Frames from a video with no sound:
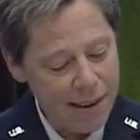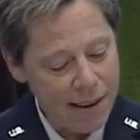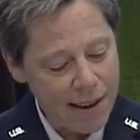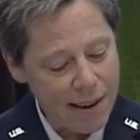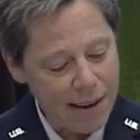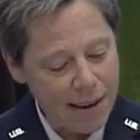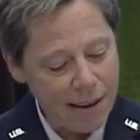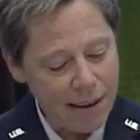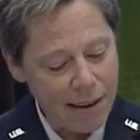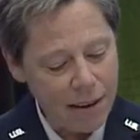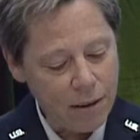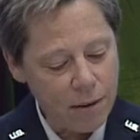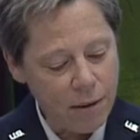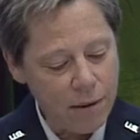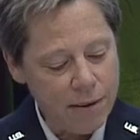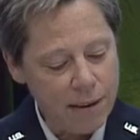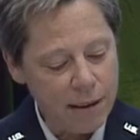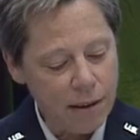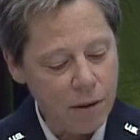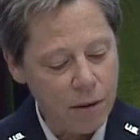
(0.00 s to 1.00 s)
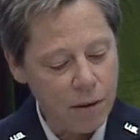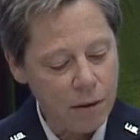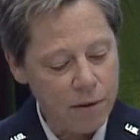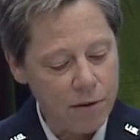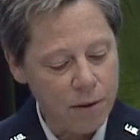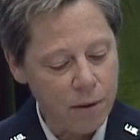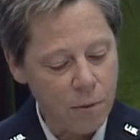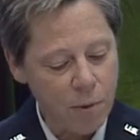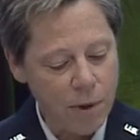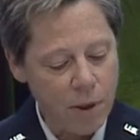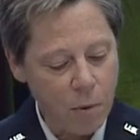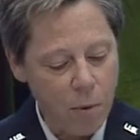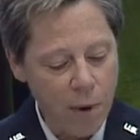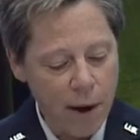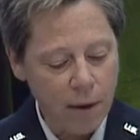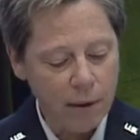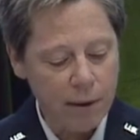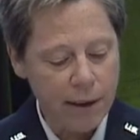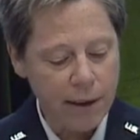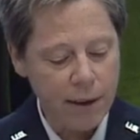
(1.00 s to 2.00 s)
In an inclusive culture with
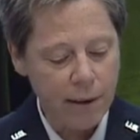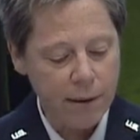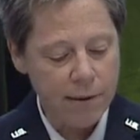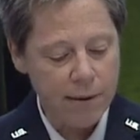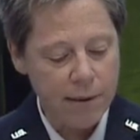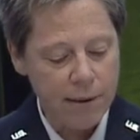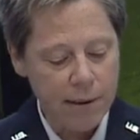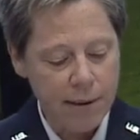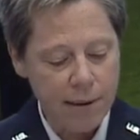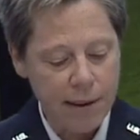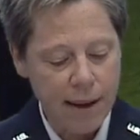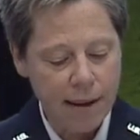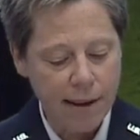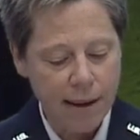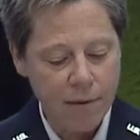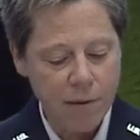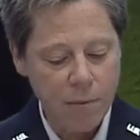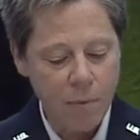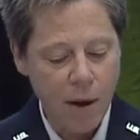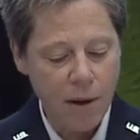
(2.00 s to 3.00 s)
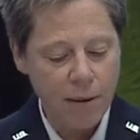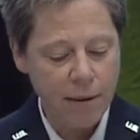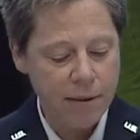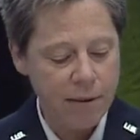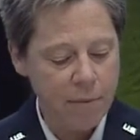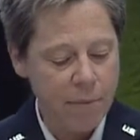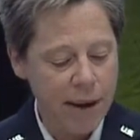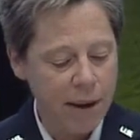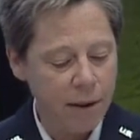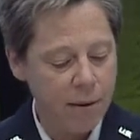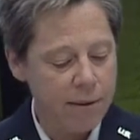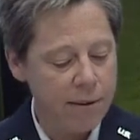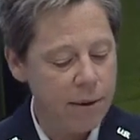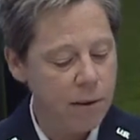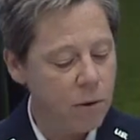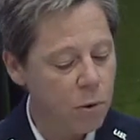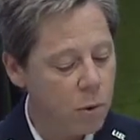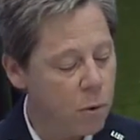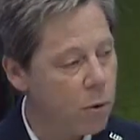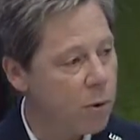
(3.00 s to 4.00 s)
aware leaders, it gives policymakers the
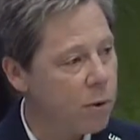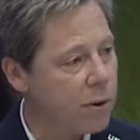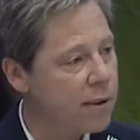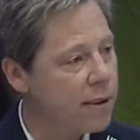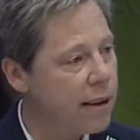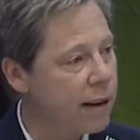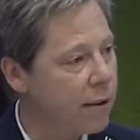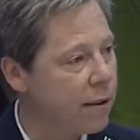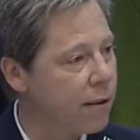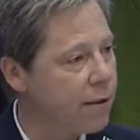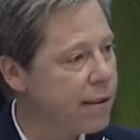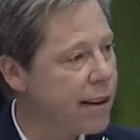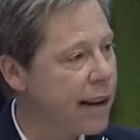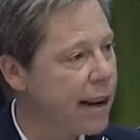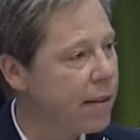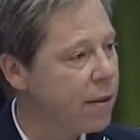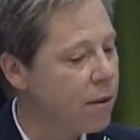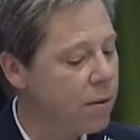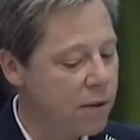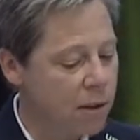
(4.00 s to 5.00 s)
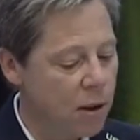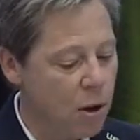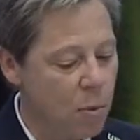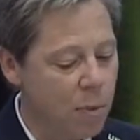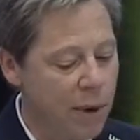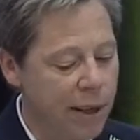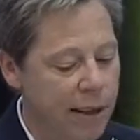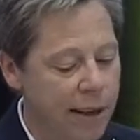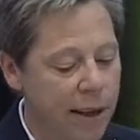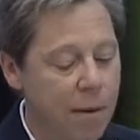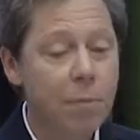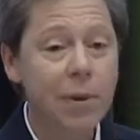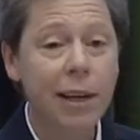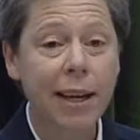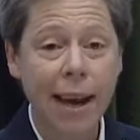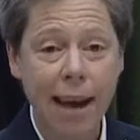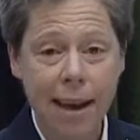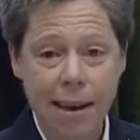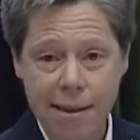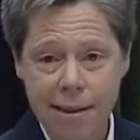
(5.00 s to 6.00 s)
tools to understand those human
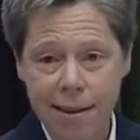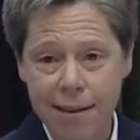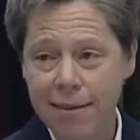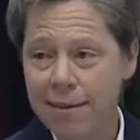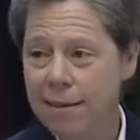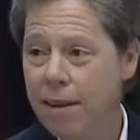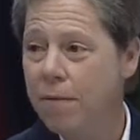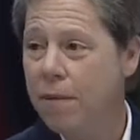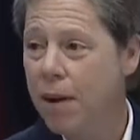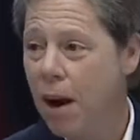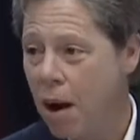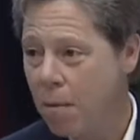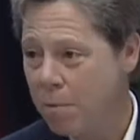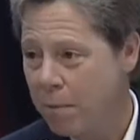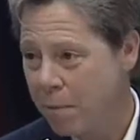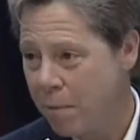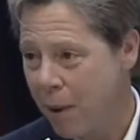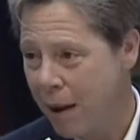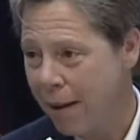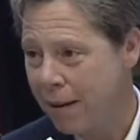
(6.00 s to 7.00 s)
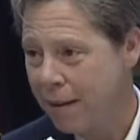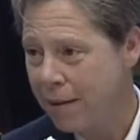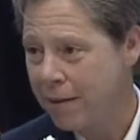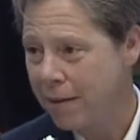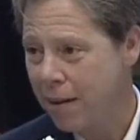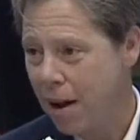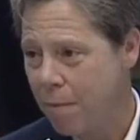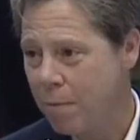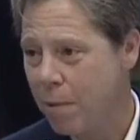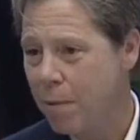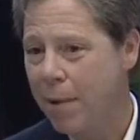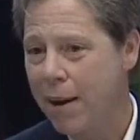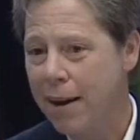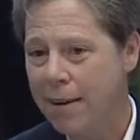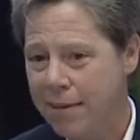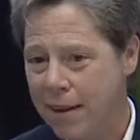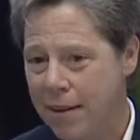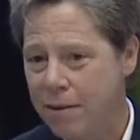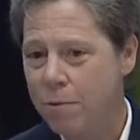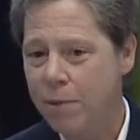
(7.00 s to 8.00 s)
implications of
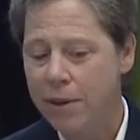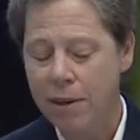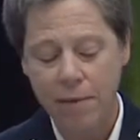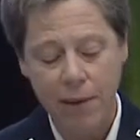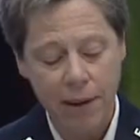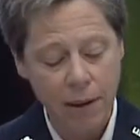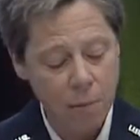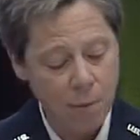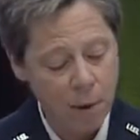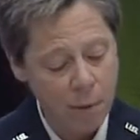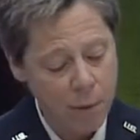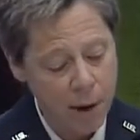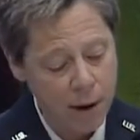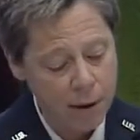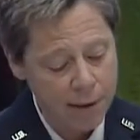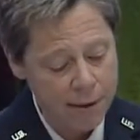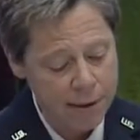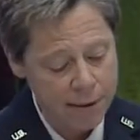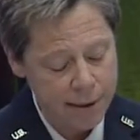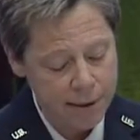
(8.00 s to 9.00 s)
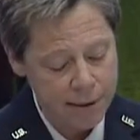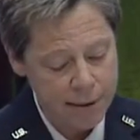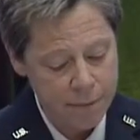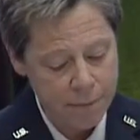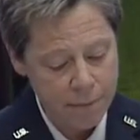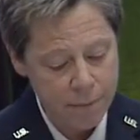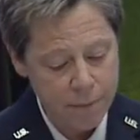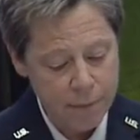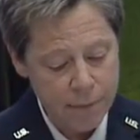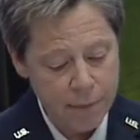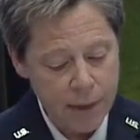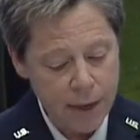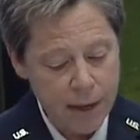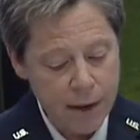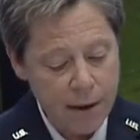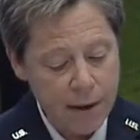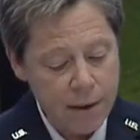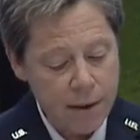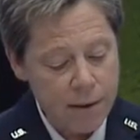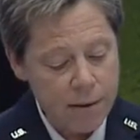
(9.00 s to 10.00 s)
compromise as we develop our policies.
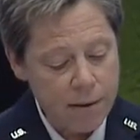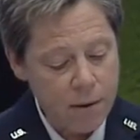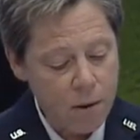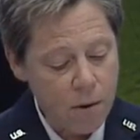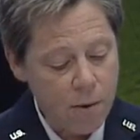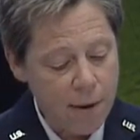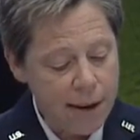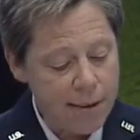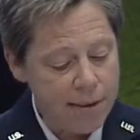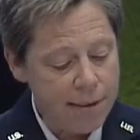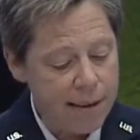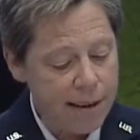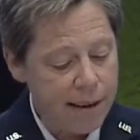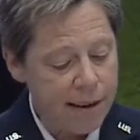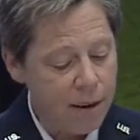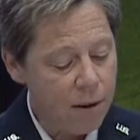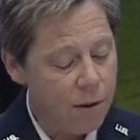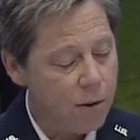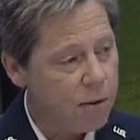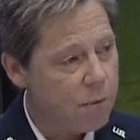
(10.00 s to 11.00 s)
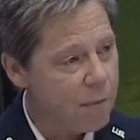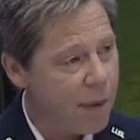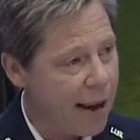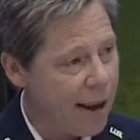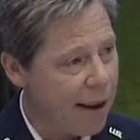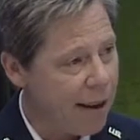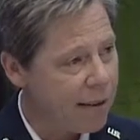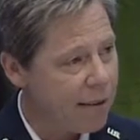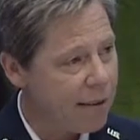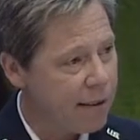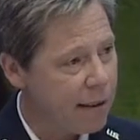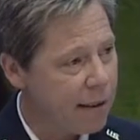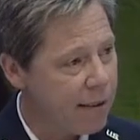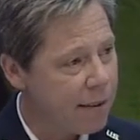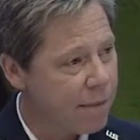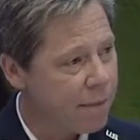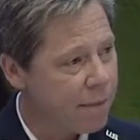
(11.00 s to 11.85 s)
So as the years passed,